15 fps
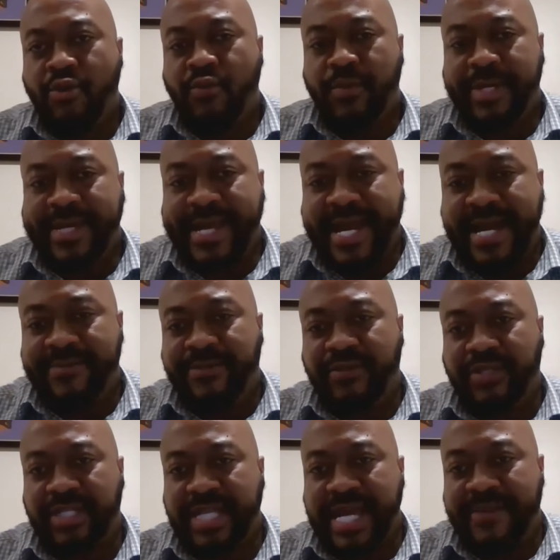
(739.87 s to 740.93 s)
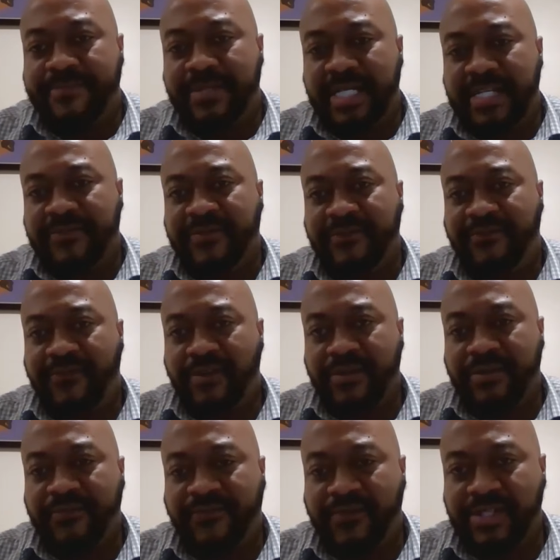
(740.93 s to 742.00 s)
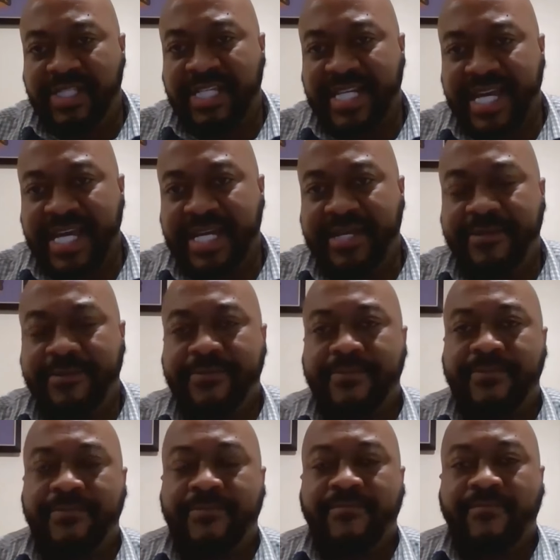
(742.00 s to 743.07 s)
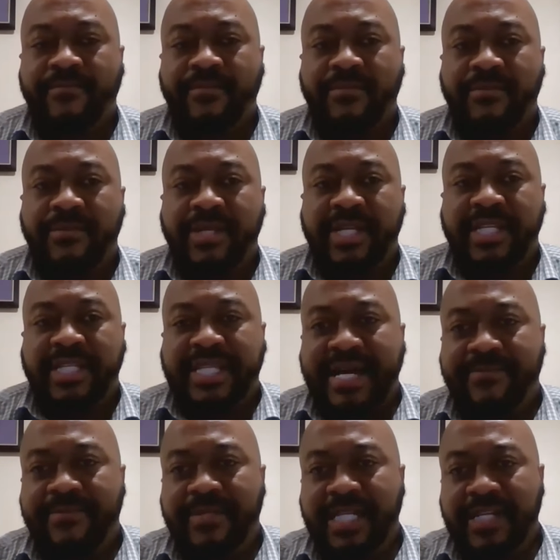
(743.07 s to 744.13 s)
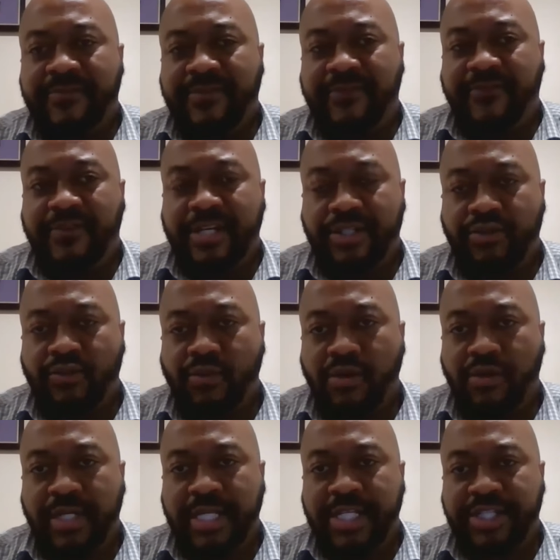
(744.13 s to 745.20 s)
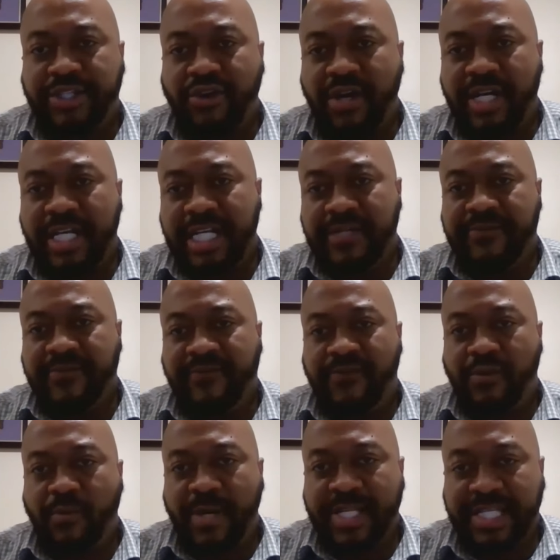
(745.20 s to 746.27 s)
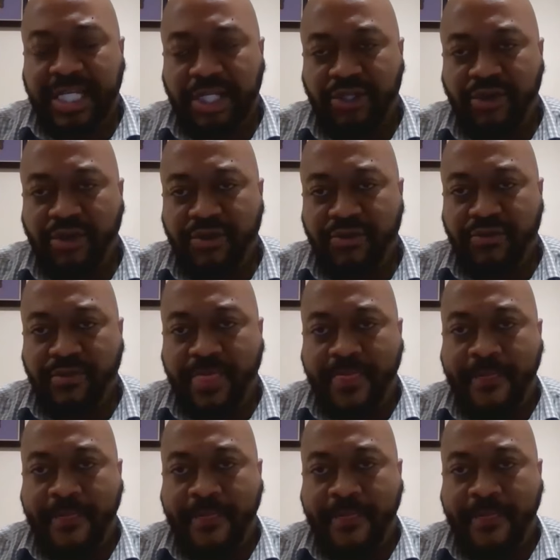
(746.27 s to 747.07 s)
We have to stop living for, for today. Stop living for this world and start living for what's eternal.